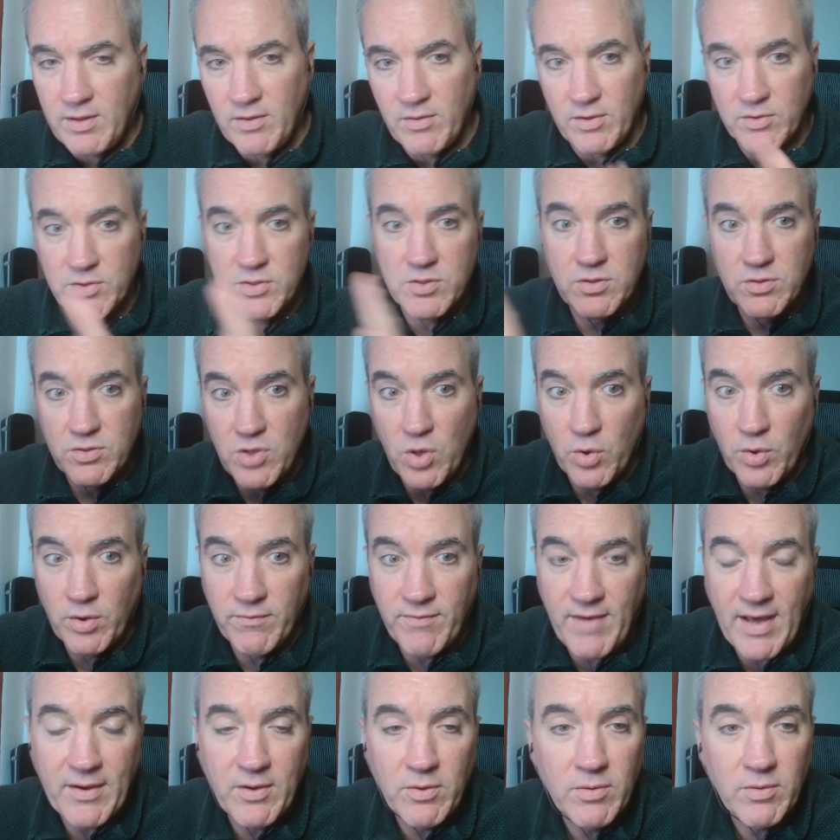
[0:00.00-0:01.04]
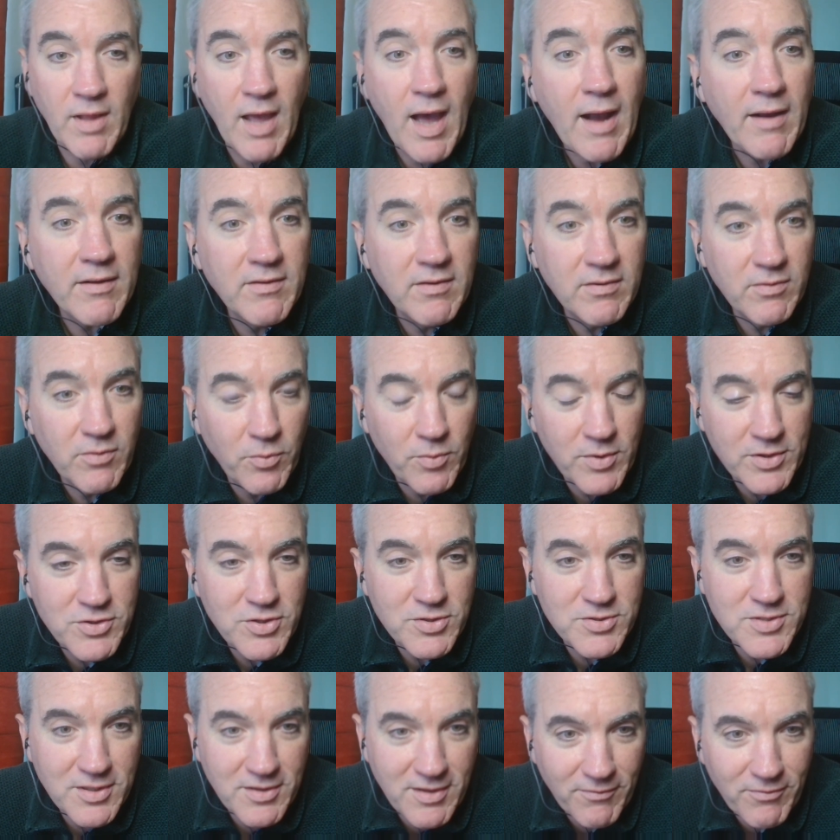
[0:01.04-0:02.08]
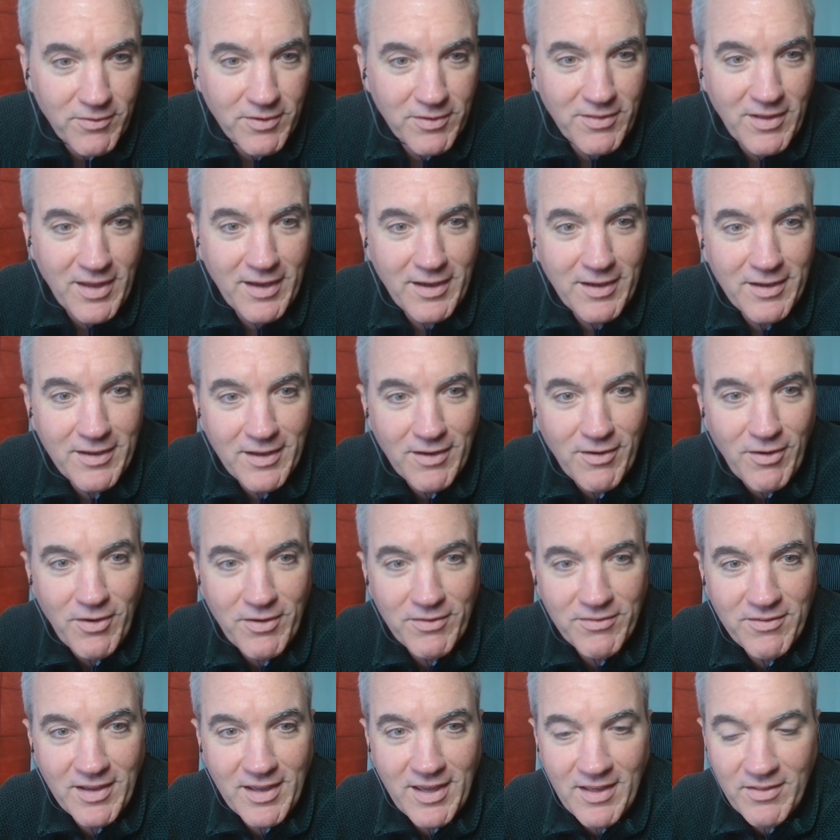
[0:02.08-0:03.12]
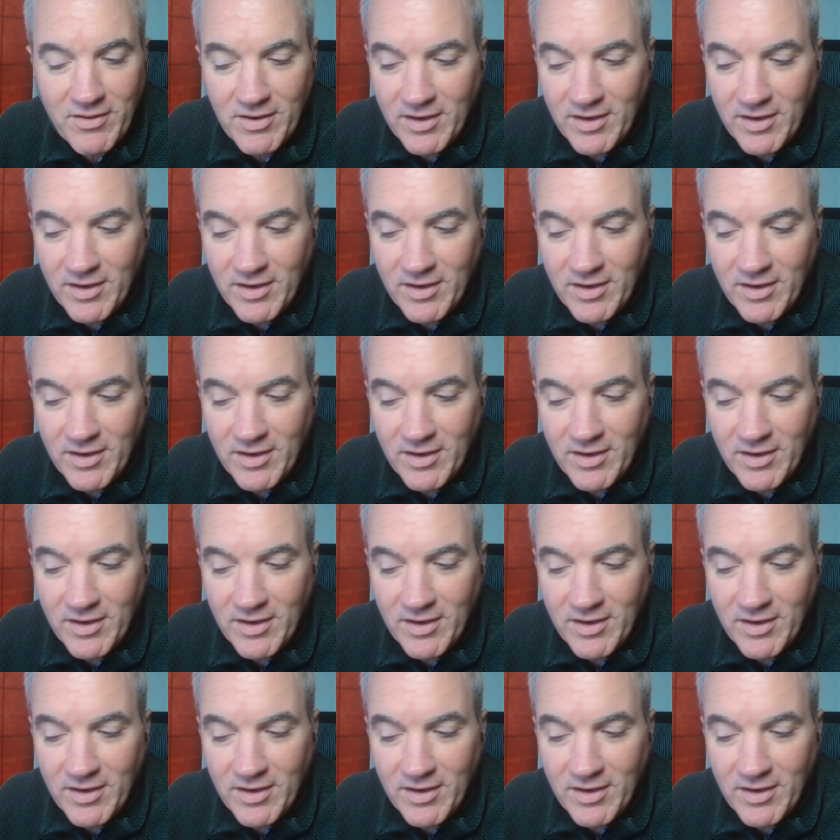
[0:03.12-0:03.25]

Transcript: there's total value locked, which is a different thing altogether.